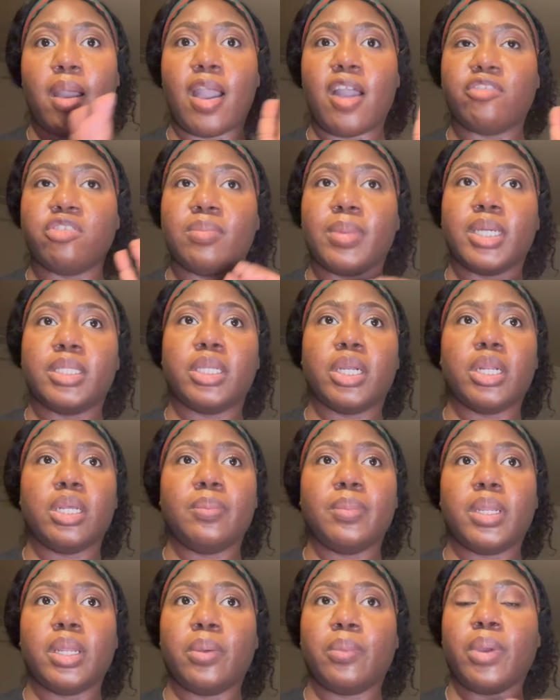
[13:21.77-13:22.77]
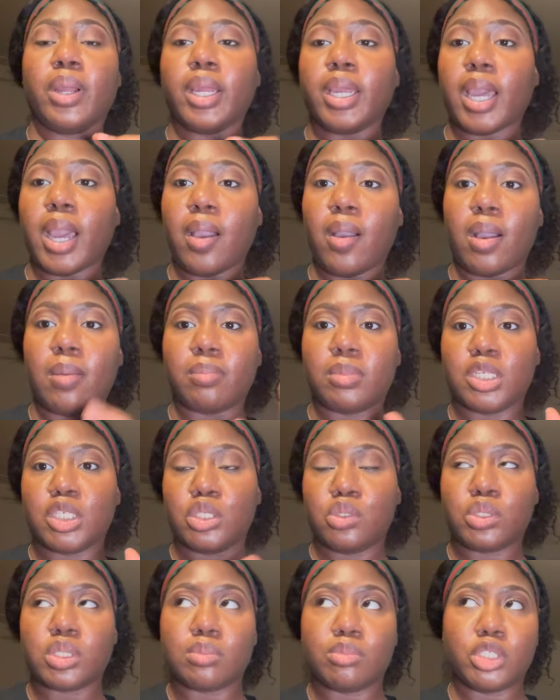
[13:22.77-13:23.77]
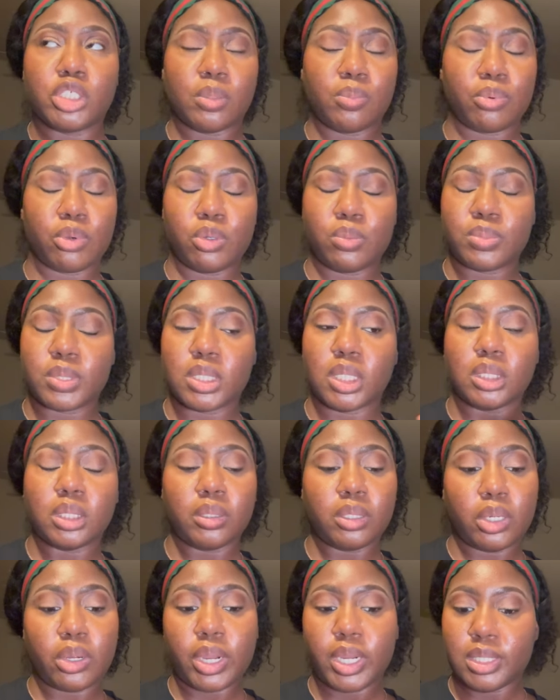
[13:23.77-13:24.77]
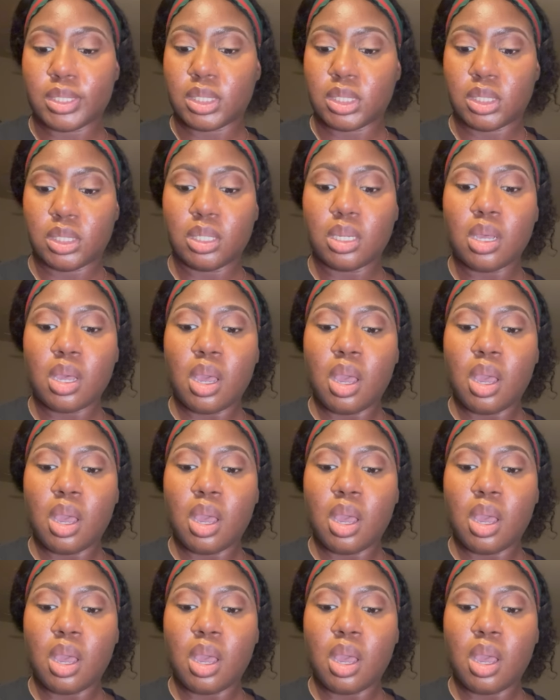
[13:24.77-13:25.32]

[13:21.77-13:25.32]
After my 30 minute workout, I'm gonna do some jump ropes, nothing crazy.